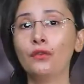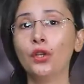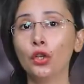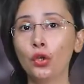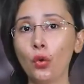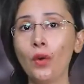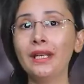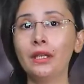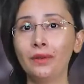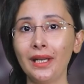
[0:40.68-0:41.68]
of the
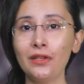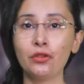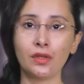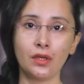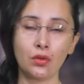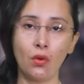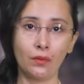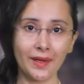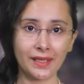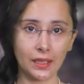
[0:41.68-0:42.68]
growing religious
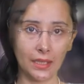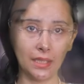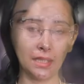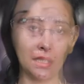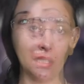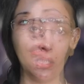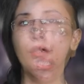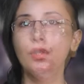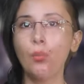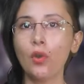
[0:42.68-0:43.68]
intolerance in India.
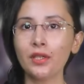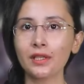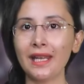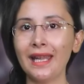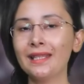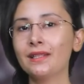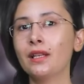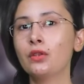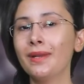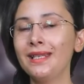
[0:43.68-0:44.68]
The report states
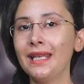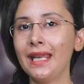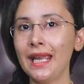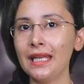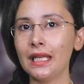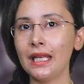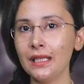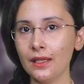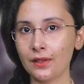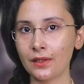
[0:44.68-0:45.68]
that 28
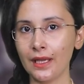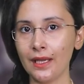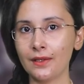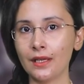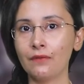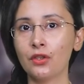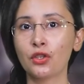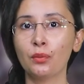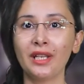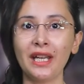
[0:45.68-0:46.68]
Indian states have
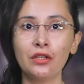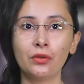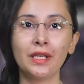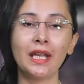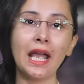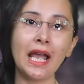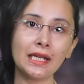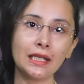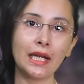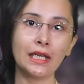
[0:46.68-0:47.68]
discriminatory
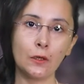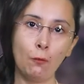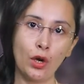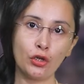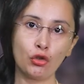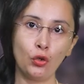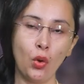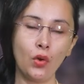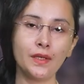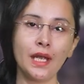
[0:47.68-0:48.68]
anti-conversion
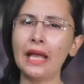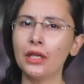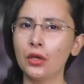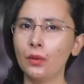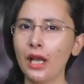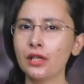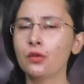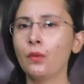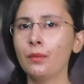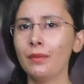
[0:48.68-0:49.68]
laws and
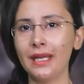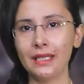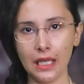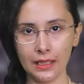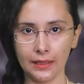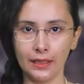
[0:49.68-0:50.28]
arrests were made under